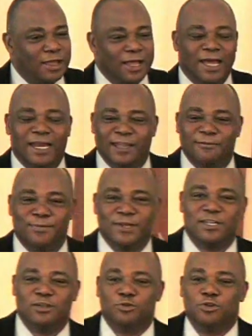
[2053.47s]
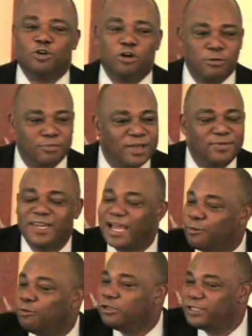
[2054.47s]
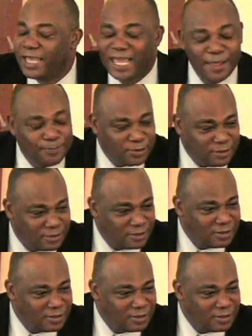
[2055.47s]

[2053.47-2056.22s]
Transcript: Had I been in New York, maybe that wouldn't have happened.